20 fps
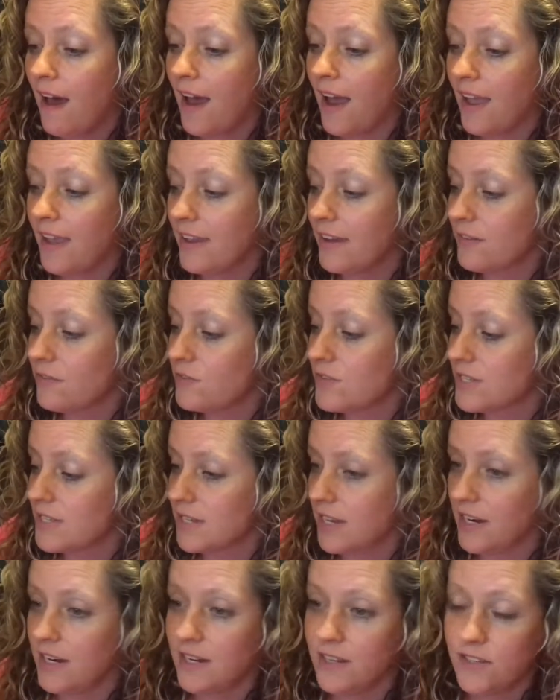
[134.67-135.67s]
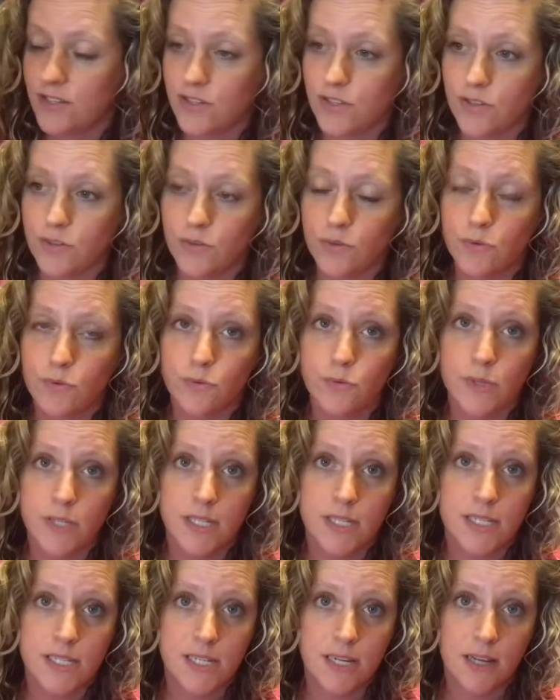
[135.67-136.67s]
I have decided to
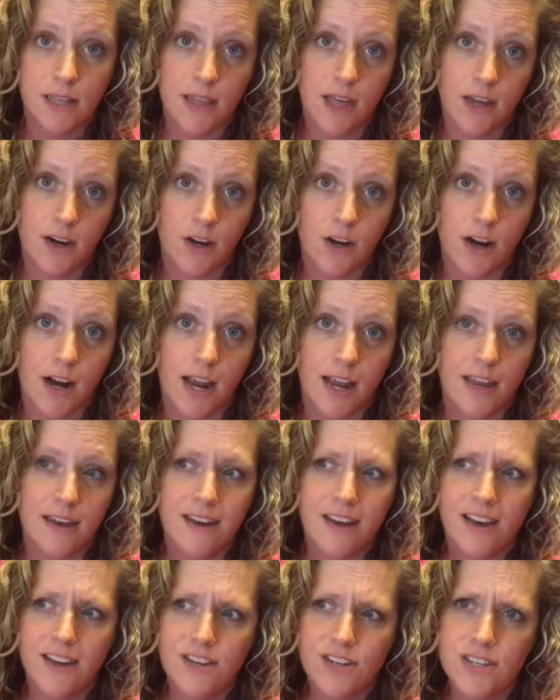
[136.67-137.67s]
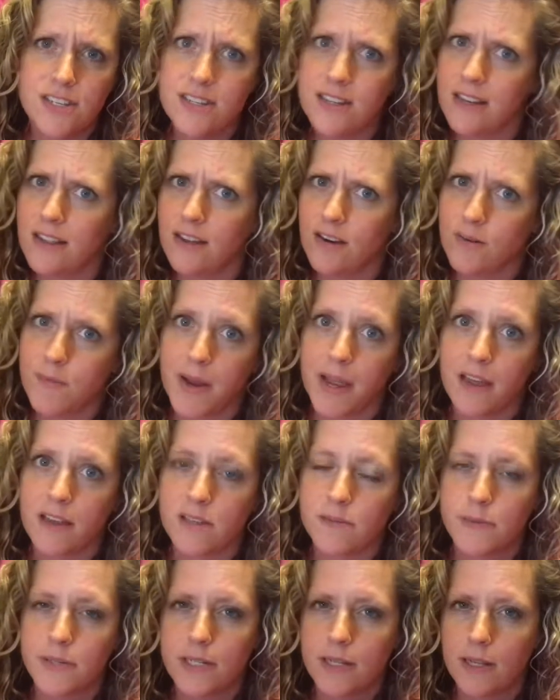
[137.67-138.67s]
really declutter, and not just declutter my house,
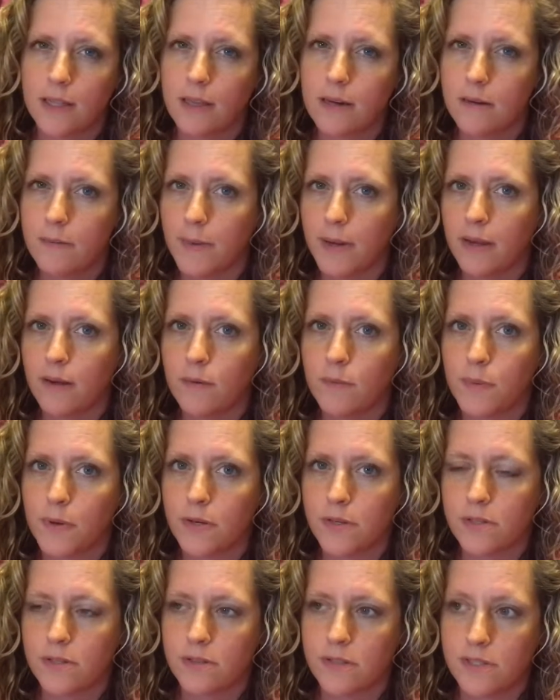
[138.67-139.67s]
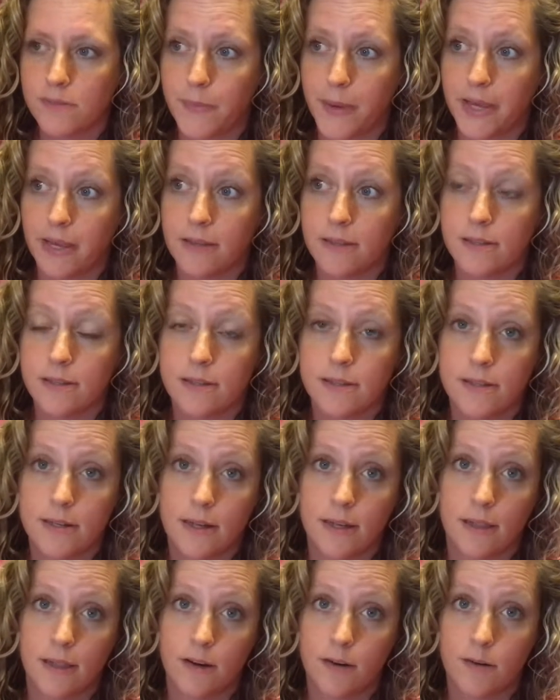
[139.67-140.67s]
but declutter my own personal space,
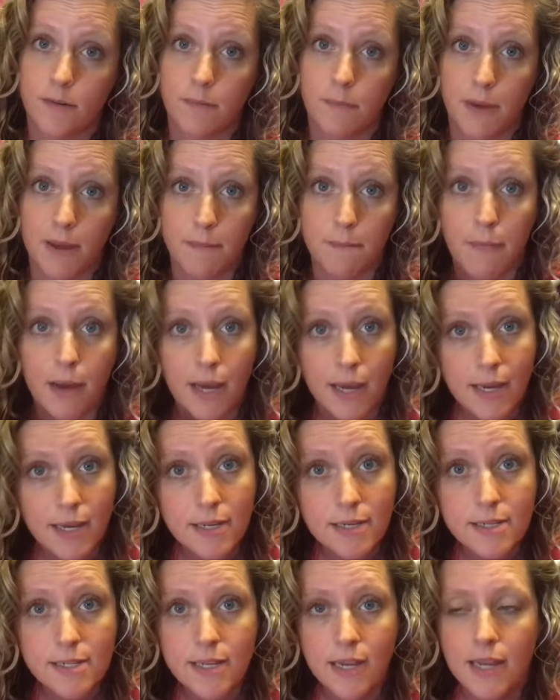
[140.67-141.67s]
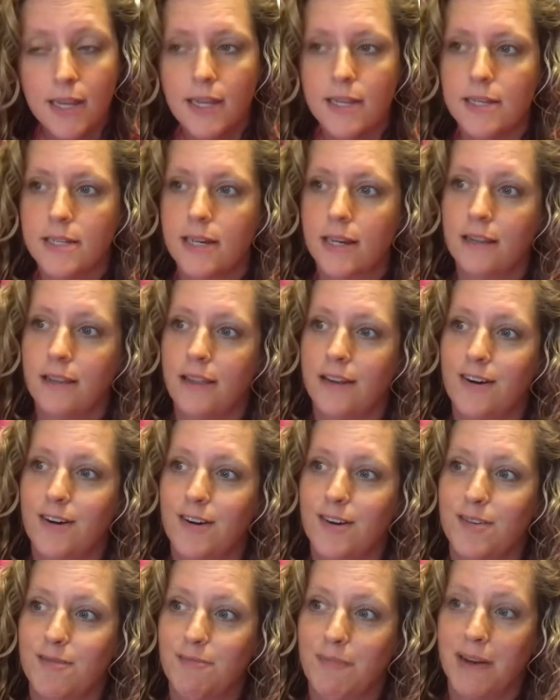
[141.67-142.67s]
declutter my mind,
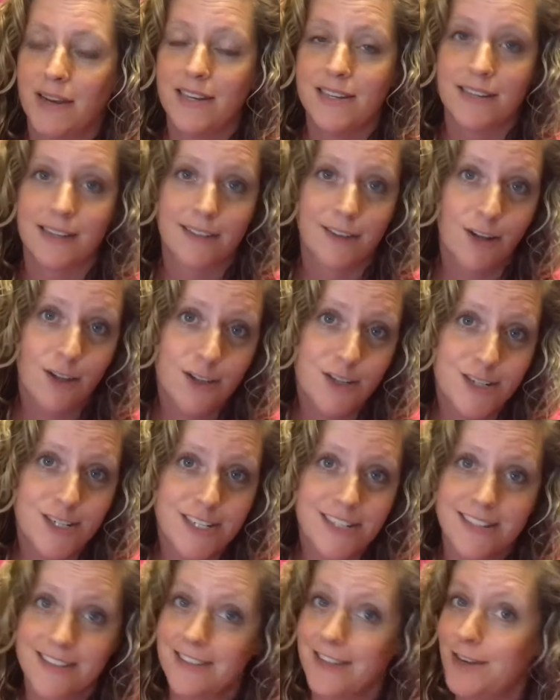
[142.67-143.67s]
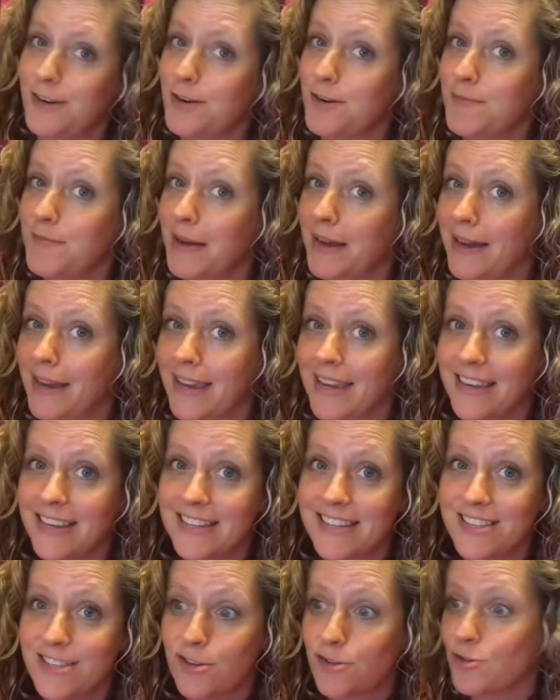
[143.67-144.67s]
declutter my technology, declutter my
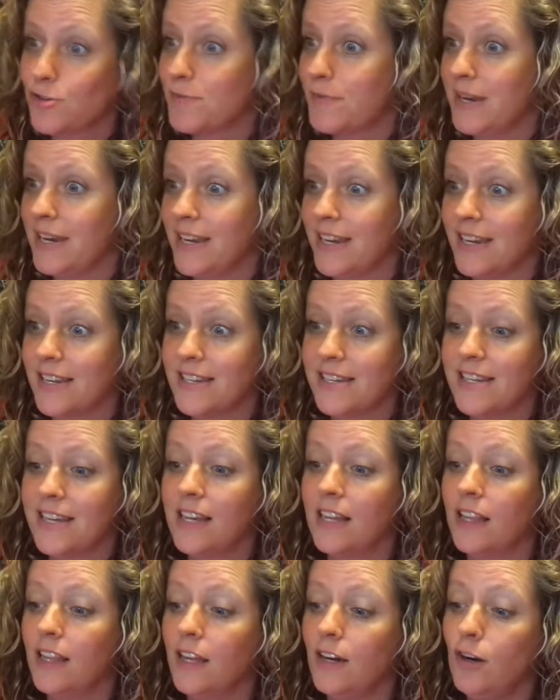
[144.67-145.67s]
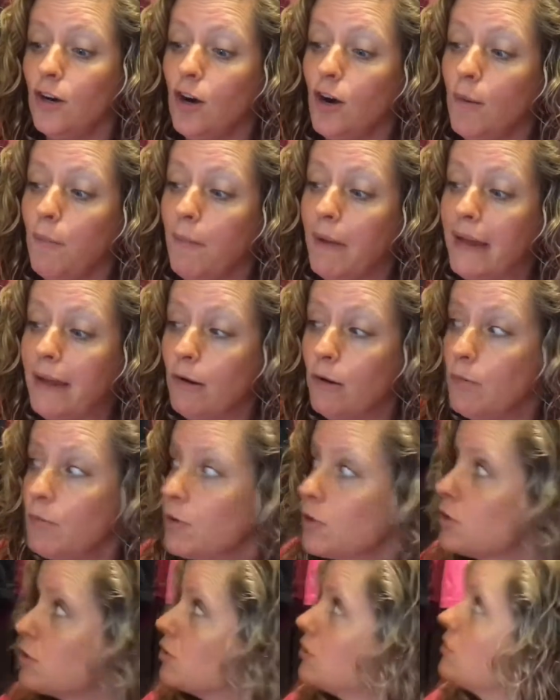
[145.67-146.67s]
social media, declutter my own
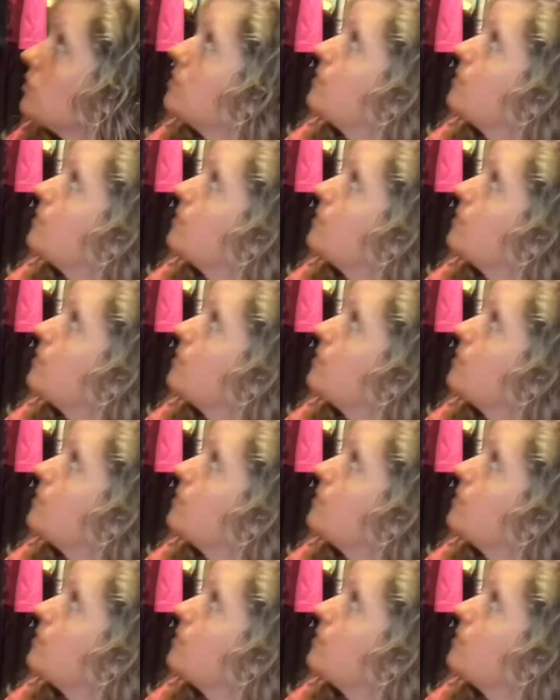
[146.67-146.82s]
personal